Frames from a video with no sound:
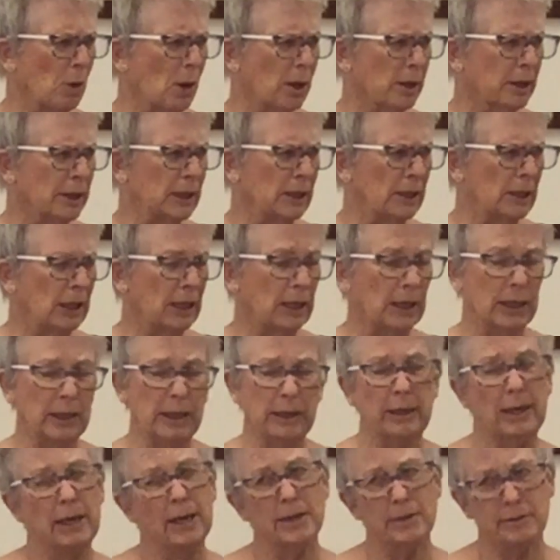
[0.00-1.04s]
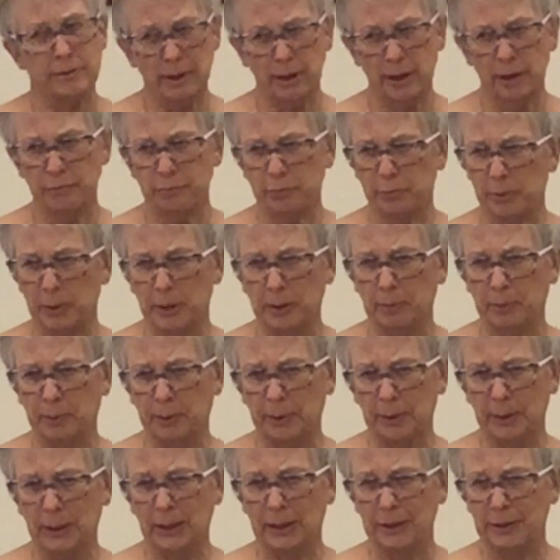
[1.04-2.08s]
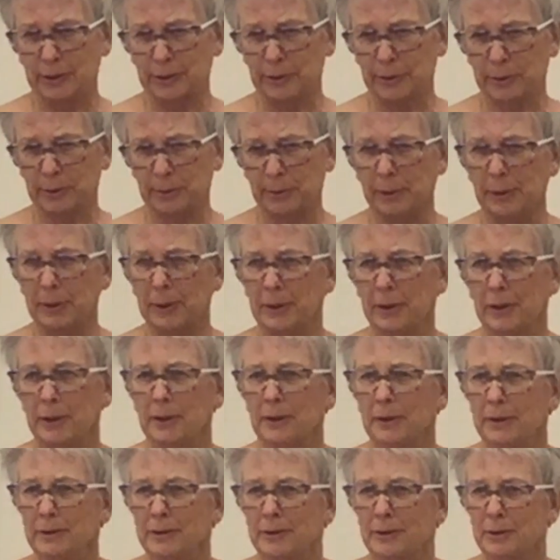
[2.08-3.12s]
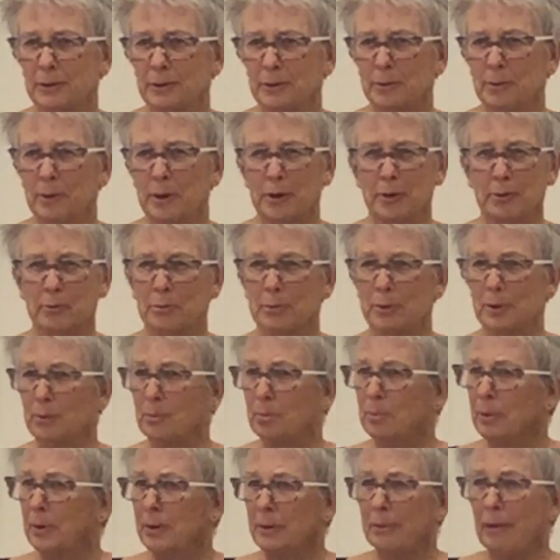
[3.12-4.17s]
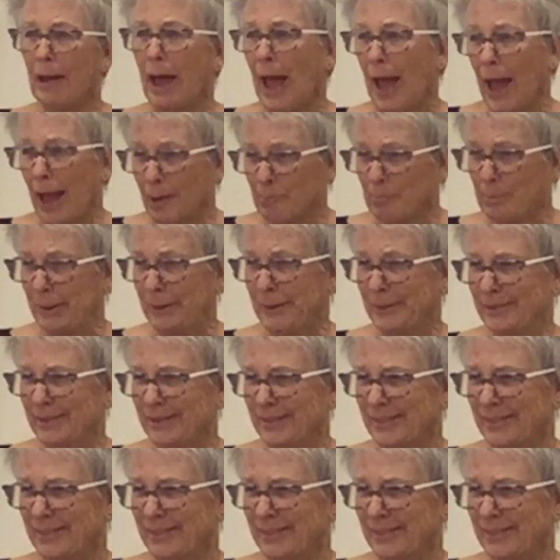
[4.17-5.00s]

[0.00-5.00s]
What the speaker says: walking in, as I frequently do, to a group happy,